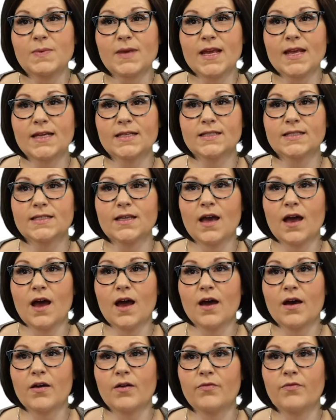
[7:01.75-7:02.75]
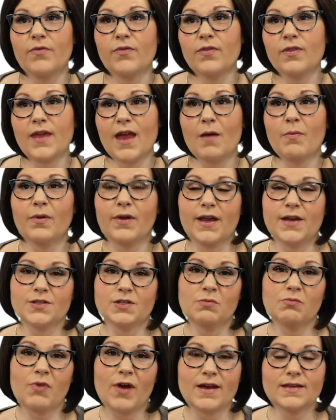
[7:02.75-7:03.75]
piece of the
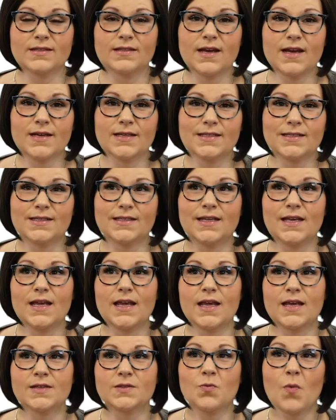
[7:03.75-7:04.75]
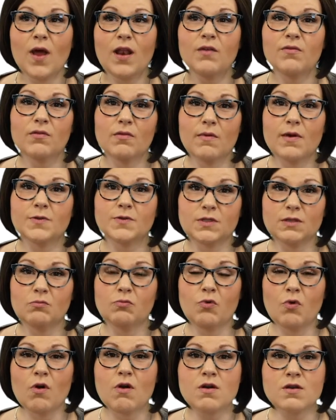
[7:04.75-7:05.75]
application process is one of the most
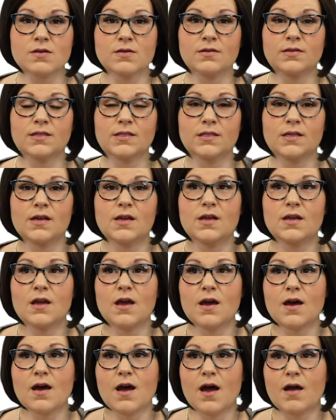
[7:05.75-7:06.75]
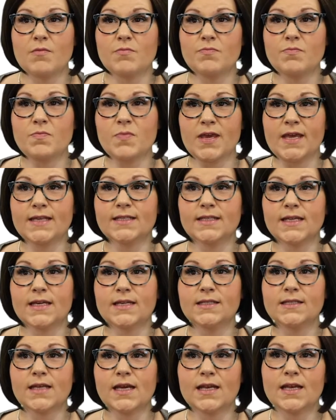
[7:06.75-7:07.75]
important
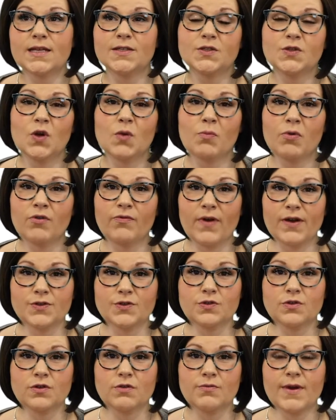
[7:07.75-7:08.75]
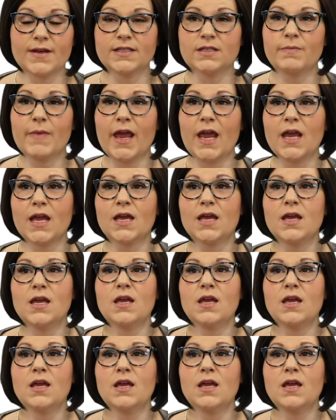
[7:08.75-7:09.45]
pieces, and it's your professional resume.